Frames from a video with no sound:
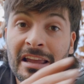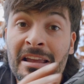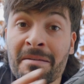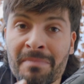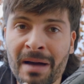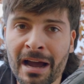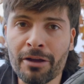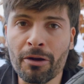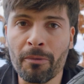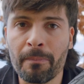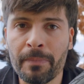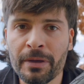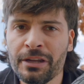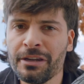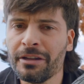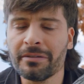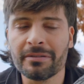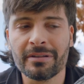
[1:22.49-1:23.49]
In my
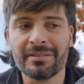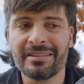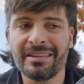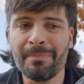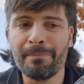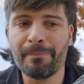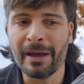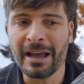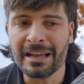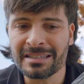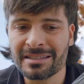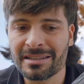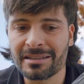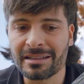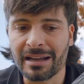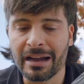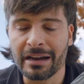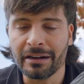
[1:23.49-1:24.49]
opinion, the best
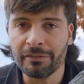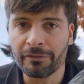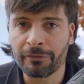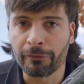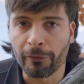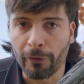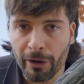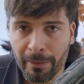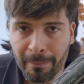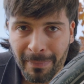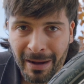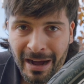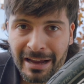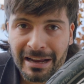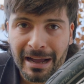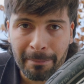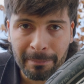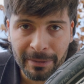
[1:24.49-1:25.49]
tire for
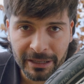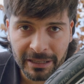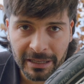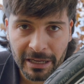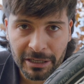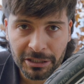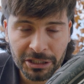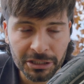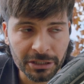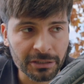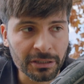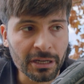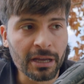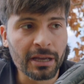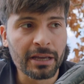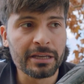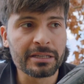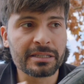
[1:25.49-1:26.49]
my application
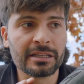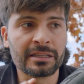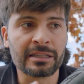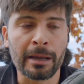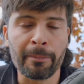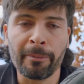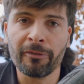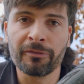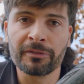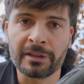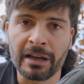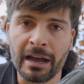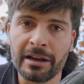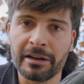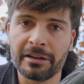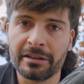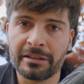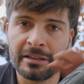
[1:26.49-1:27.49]
is the type of
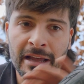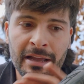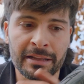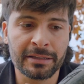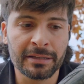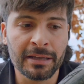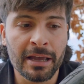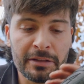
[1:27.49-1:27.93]
tire that